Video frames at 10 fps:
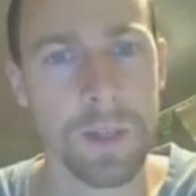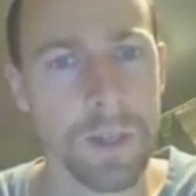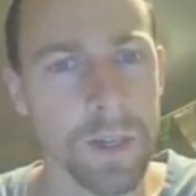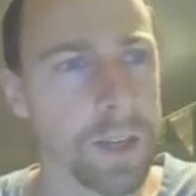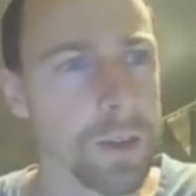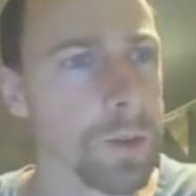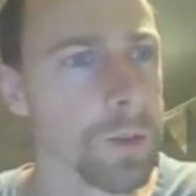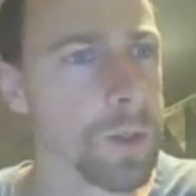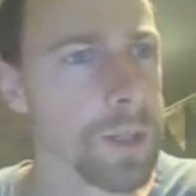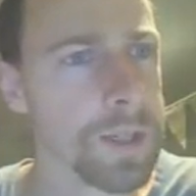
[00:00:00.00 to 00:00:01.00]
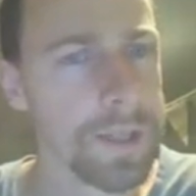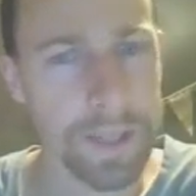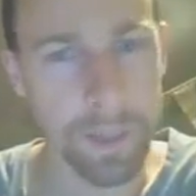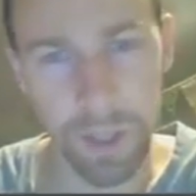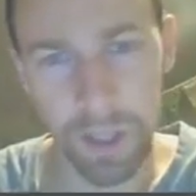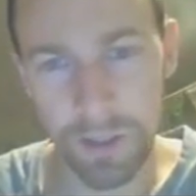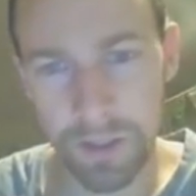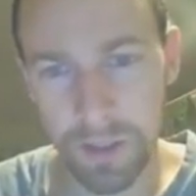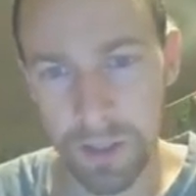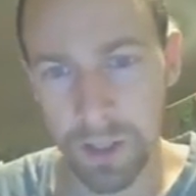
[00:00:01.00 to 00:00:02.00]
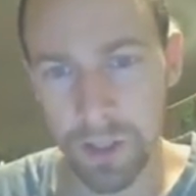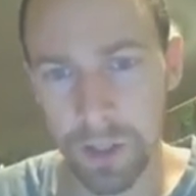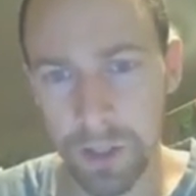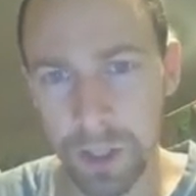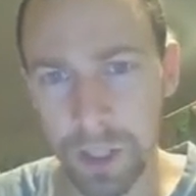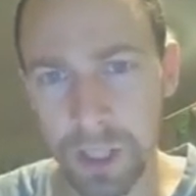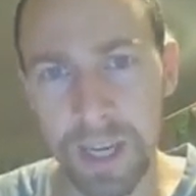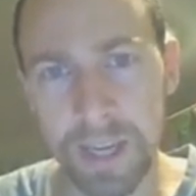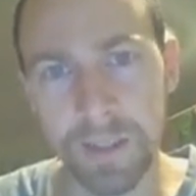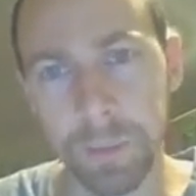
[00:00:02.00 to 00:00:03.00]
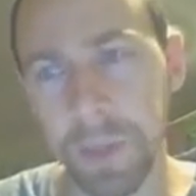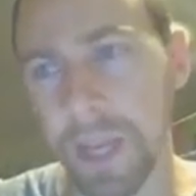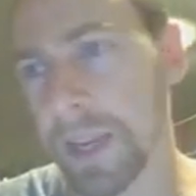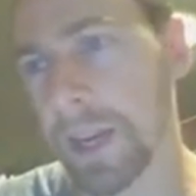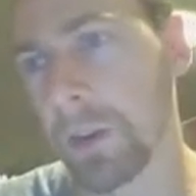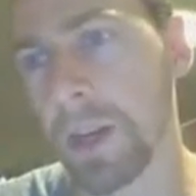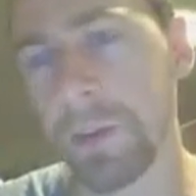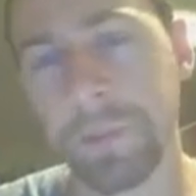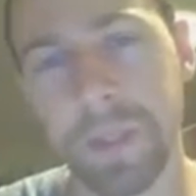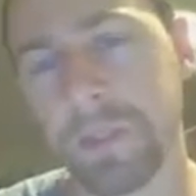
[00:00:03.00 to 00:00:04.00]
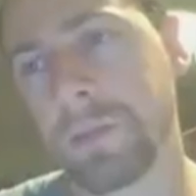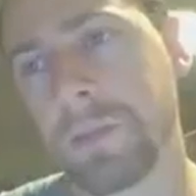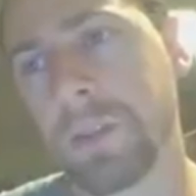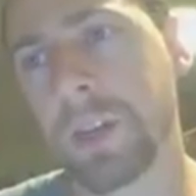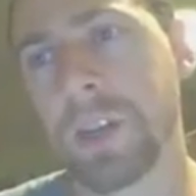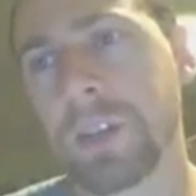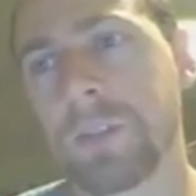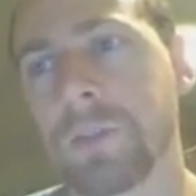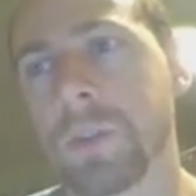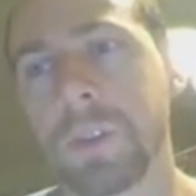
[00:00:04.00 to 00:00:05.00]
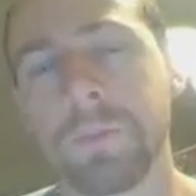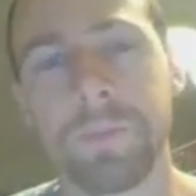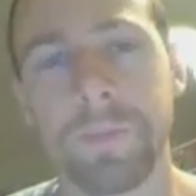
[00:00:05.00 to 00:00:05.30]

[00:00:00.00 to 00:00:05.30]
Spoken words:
Okay, cool. Now because she has a black outline, because I tried to draw her